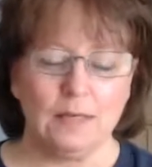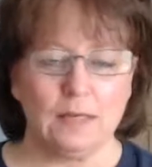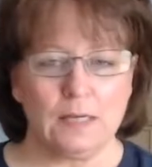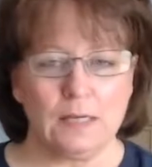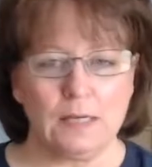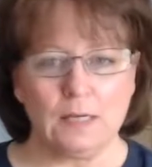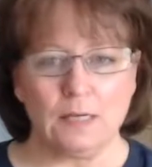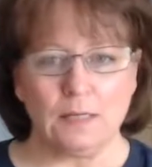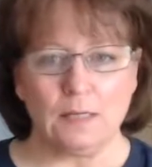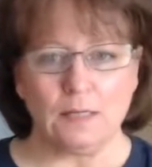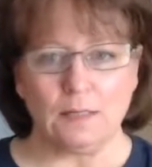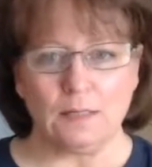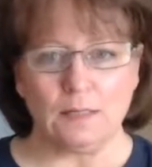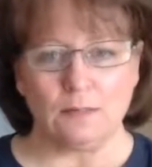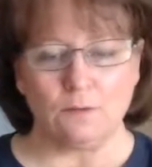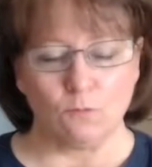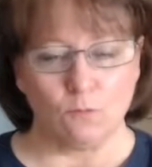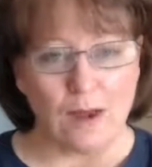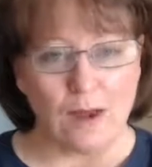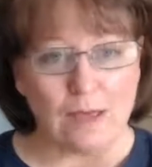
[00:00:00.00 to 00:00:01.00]
in
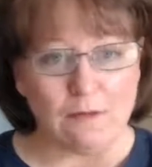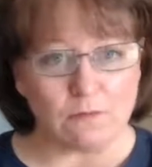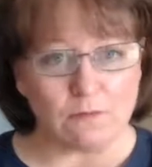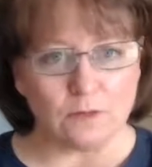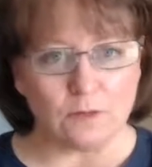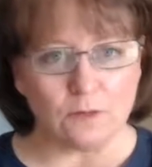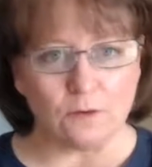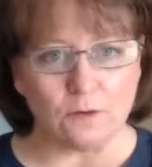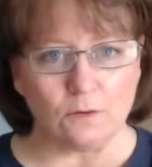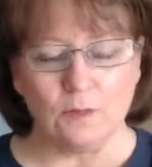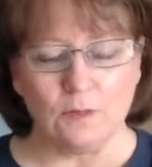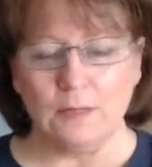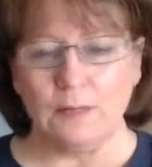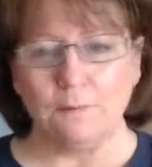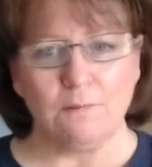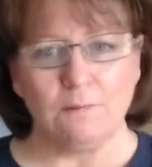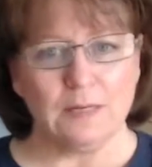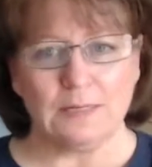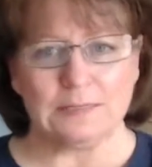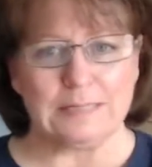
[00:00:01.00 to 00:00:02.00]
revenue
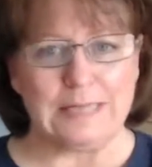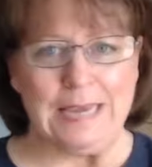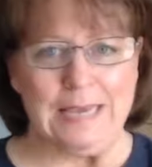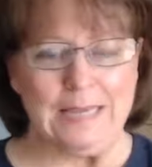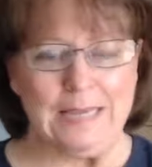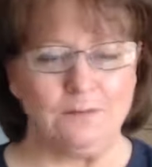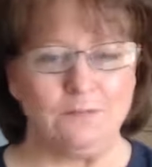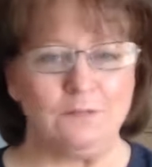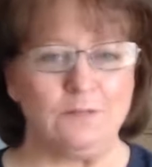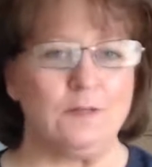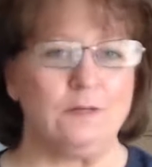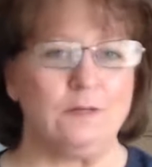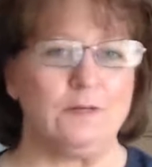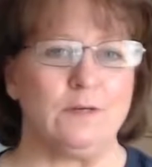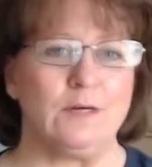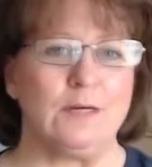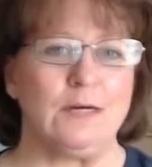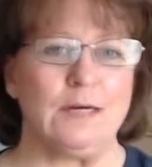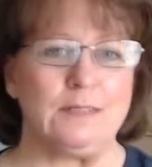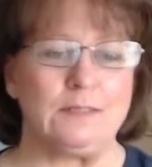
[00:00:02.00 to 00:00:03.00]
because a handful of
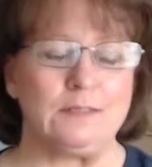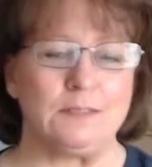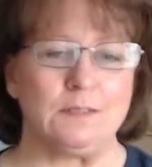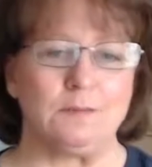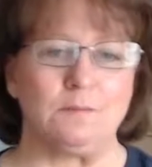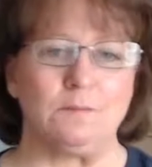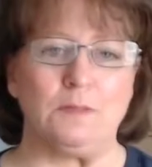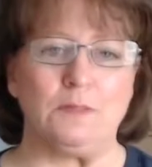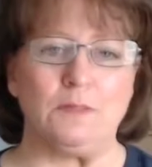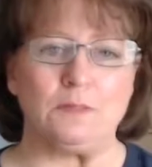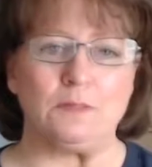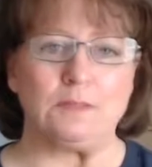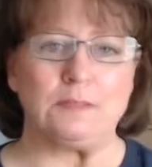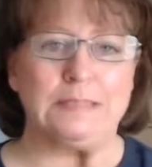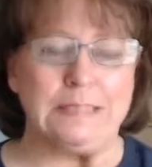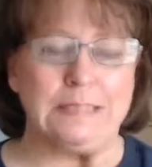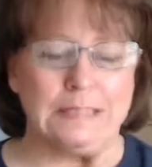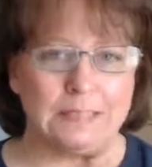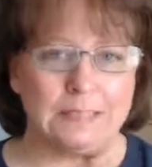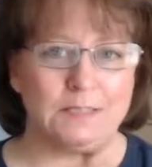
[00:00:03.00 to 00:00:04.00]
their customers
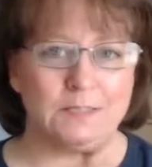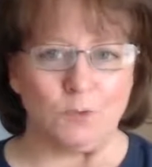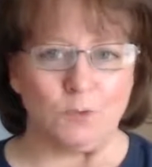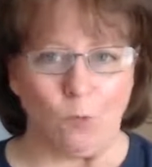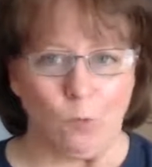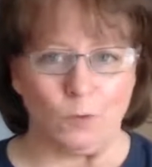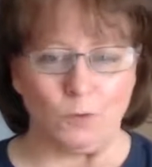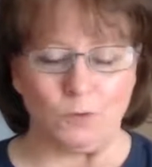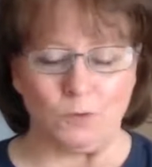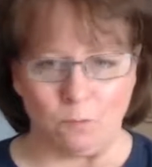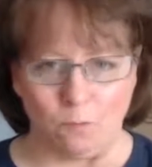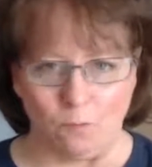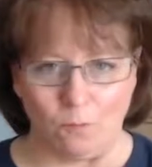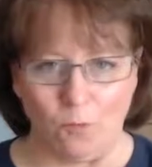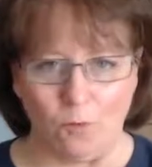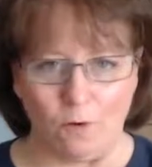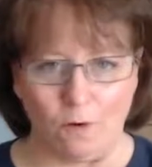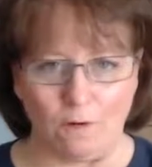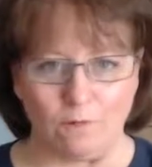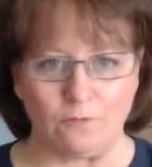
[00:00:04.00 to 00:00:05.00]
needed to order
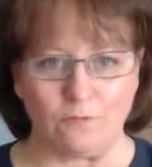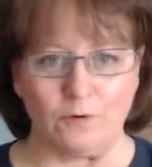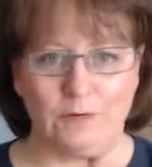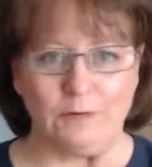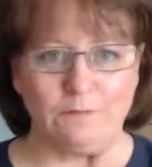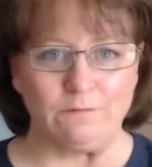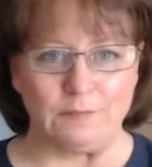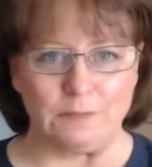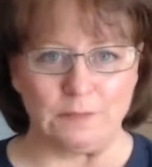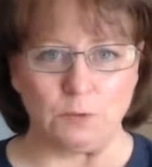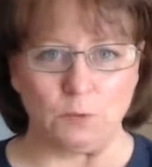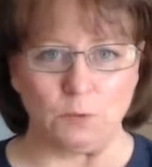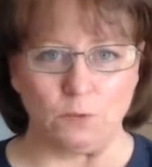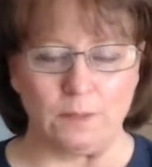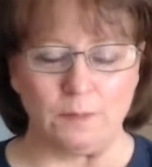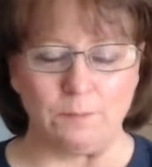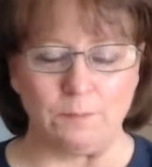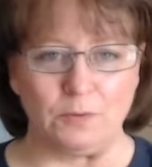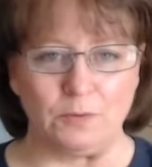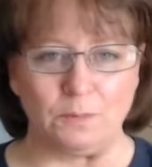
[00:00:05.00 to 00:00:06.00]
more for
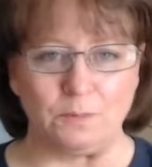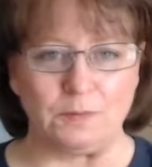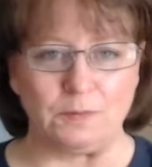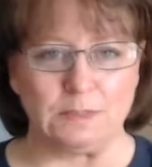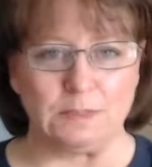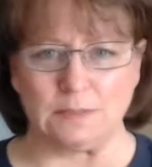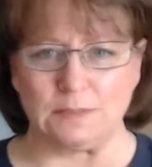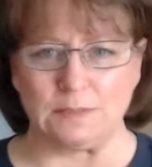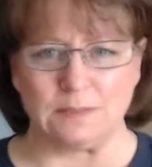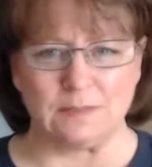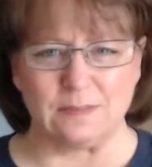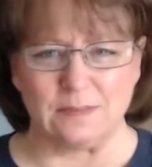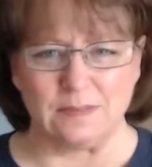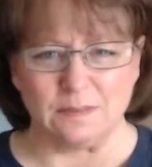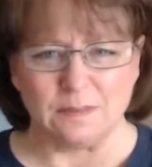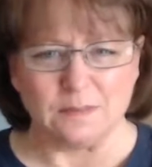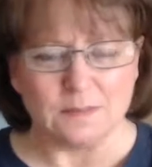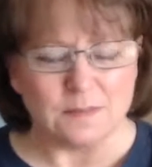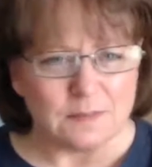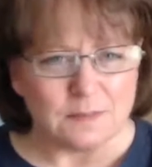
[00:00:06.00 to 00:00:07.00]
inventory purposes.
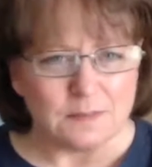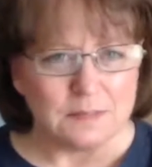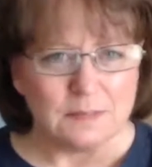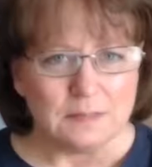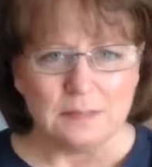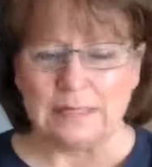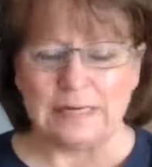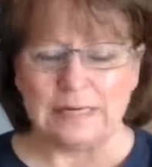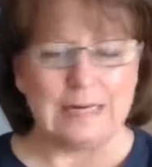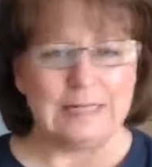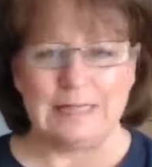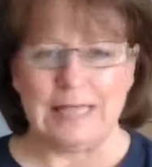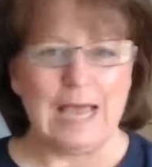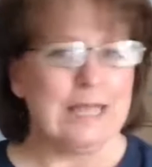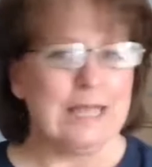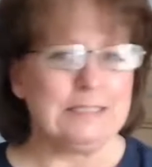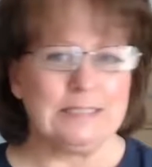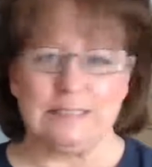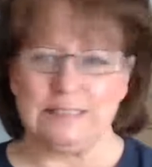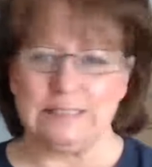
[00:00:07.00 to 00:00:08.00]
Right?
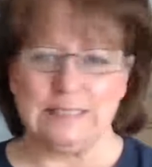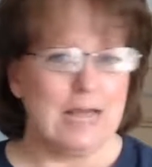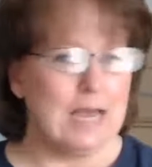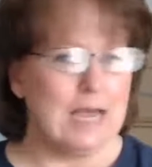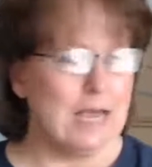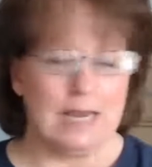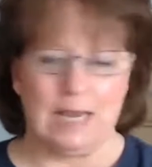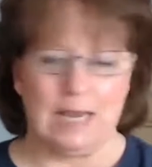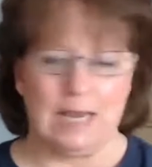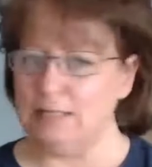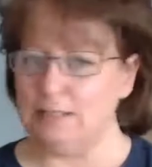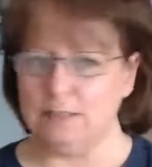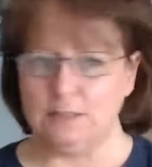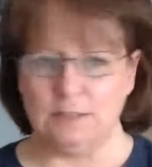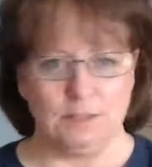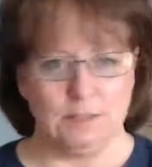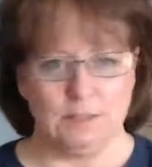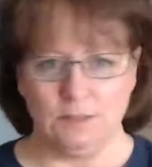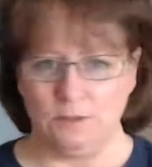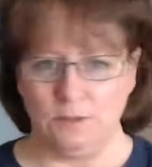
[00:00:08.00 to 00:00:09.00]
That does not
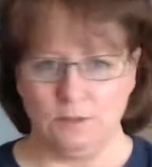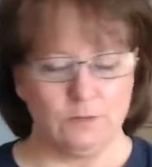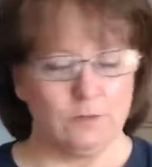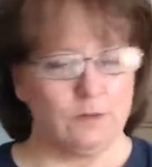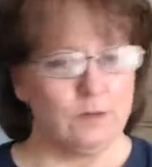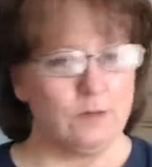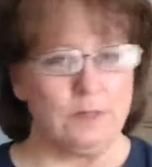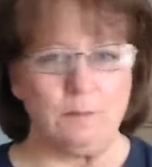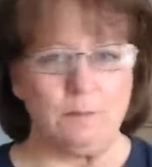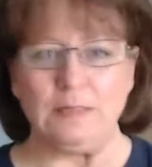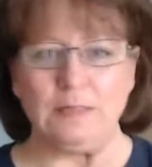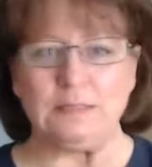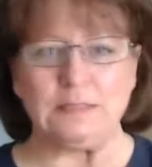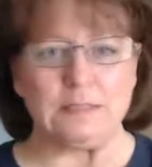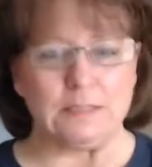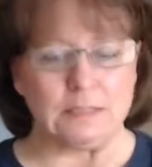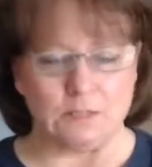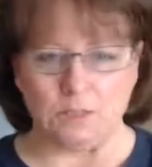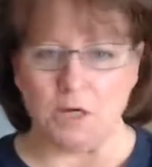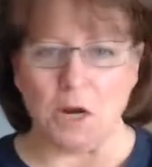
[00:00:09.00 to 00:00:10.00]
constitute a growing
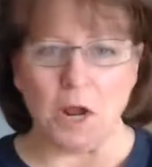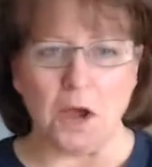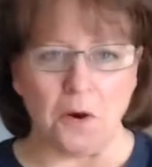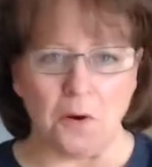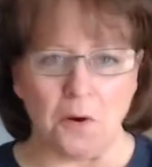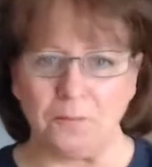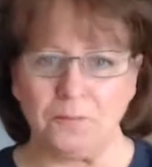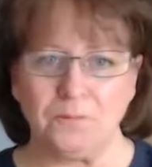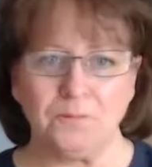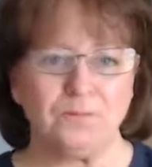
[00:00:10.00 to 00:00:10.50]
business, no.